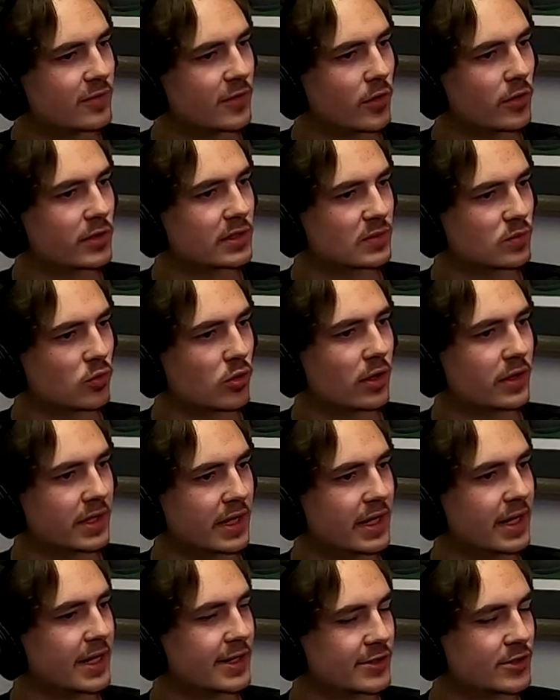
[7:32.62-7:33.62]
focus more on
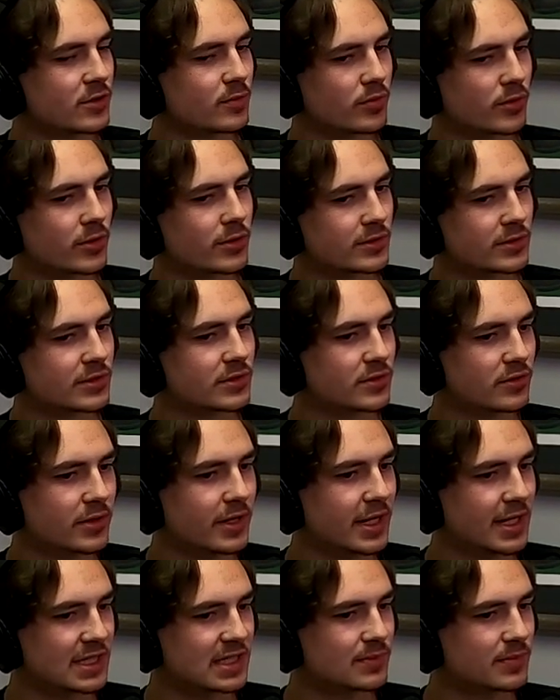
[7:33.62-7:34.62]
that interpersonal
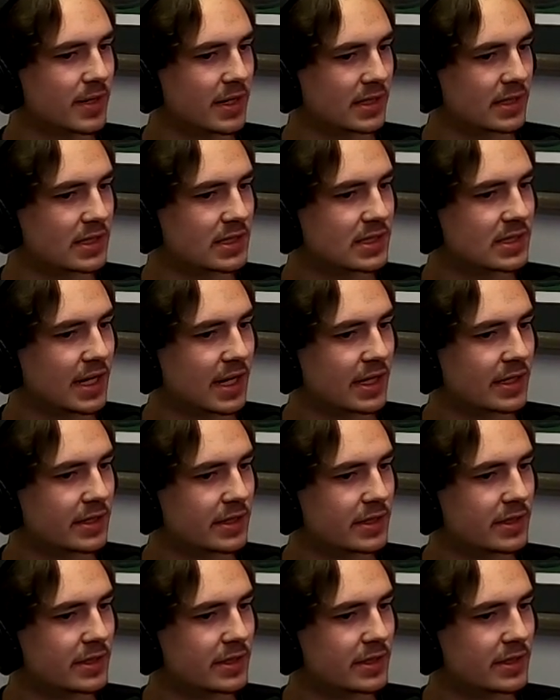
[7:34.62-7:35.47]
aspect in second